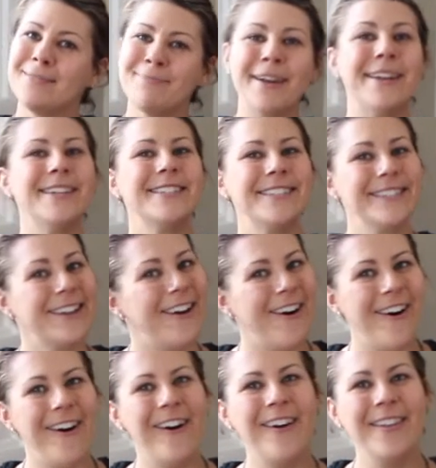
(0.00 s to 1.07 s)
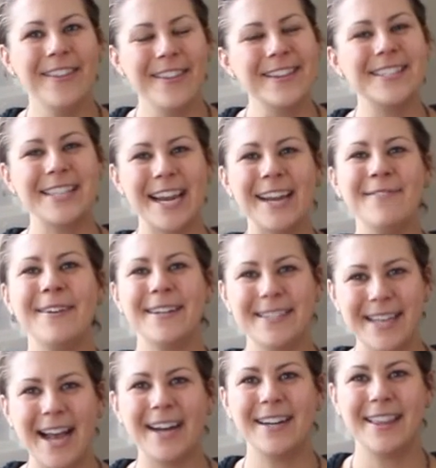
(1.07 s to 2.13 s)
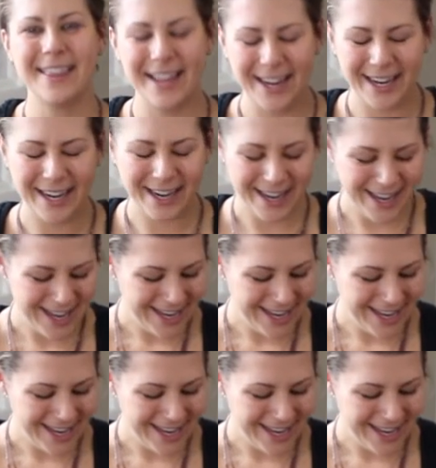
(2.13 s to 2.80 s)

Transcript: but it's all the same exact thing.